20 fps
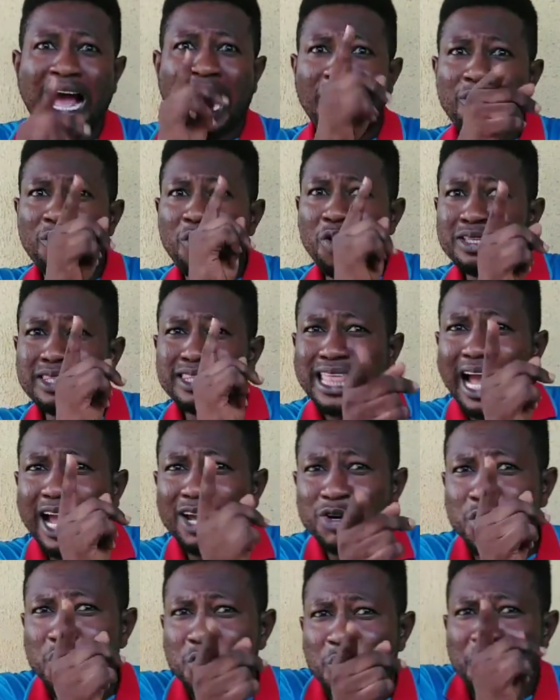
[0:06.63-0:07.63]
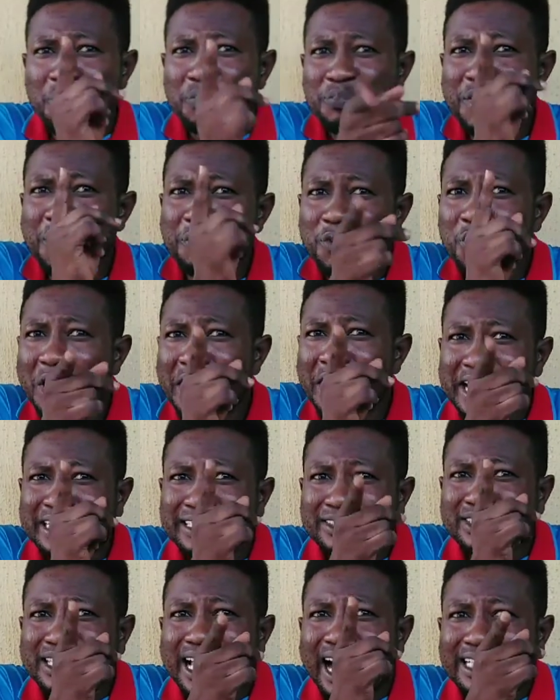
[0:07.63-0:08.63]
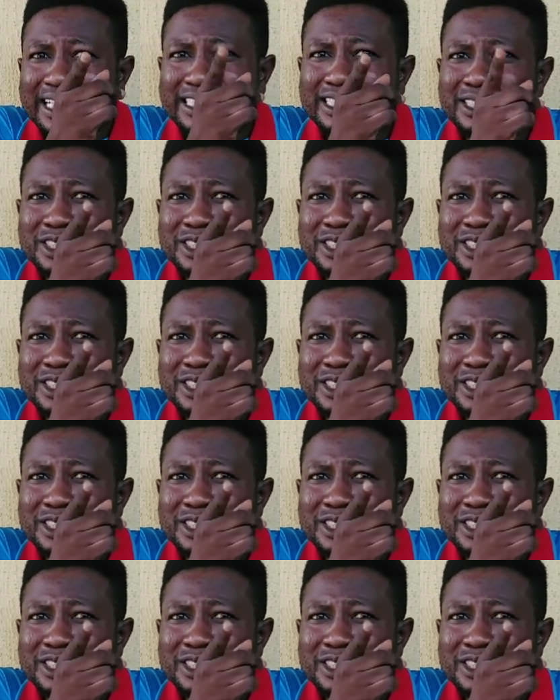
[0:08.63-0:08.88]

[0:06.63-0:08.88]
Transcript: I want to tell you, people, when they start